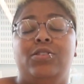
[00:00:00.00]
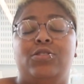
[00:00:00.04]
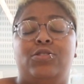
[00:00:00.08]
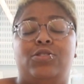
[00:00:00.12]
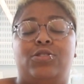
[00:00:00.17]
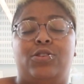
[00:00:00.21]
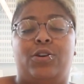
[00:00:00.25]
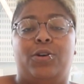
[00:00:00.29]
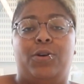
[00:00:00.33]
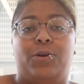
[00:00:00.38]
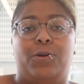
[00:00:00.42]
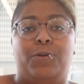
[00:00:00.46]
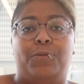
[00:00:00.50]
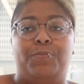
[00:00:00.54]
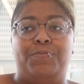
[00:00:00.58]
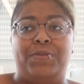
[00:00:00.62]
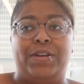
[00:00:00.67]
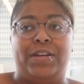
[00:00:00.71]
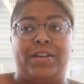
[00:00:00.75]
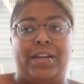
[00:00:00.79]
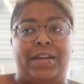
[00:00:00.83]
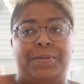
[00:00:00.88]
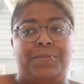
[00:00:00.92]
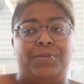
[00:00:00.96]
So
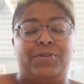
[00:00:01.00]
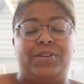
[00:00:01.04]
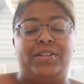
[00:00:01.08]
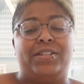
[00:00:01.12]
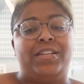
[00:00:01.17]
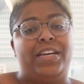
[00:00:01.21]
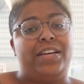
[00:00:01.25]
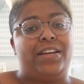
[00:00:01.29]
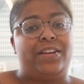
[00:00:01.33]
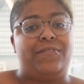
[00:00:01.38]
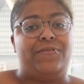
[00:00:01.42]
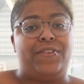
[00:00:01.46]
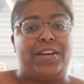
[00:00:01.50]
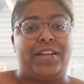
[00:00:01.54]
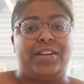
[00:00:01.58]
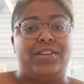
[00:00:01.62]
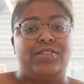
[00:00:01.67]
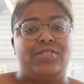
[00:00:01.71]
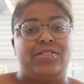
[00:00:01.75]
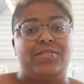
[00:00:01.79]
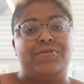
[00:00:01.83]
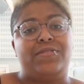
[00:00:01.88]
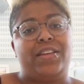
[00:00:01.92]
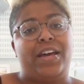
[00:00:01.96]
being able to take
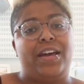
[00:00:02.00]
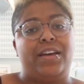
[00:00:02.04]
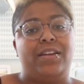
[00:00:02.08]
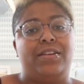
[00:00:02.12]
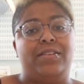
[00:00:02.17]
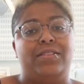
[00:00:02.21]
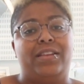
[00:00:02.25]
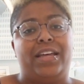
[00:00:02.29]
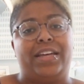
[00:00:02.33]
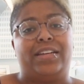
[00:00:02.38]
advantage of that and